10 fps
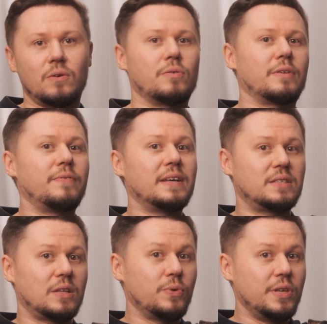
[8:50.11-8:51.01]
or the things
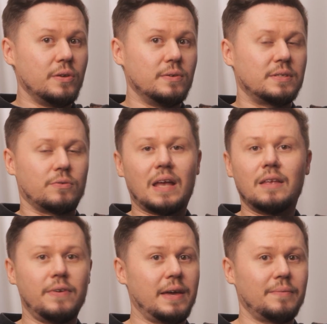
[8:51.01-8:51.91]
that we used or
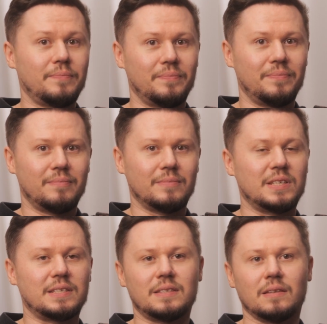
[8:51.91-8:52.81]
anything,
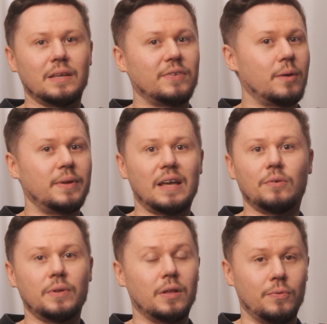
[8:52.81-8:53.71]
just leave a comment
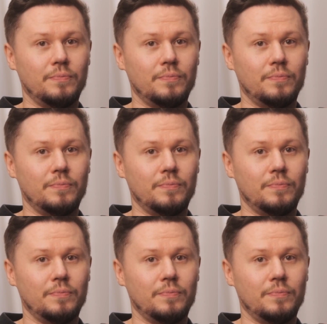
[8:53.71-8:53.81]
down below.